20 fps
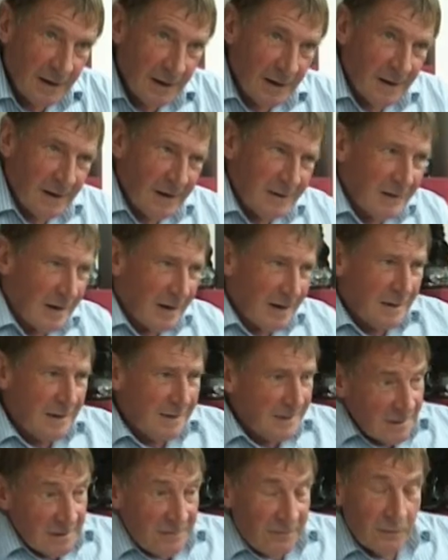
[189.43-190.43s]
I
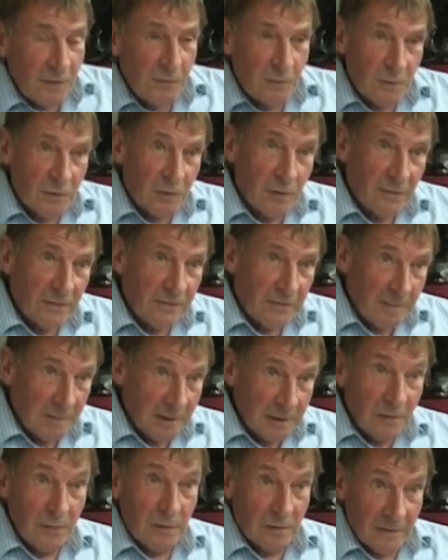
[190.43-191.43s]
had this phone call from a
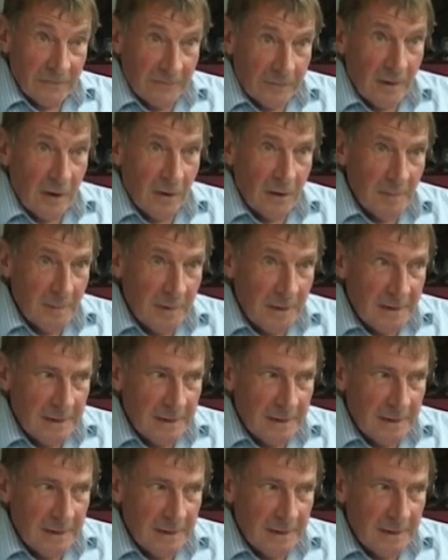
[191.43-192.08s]
local farmer,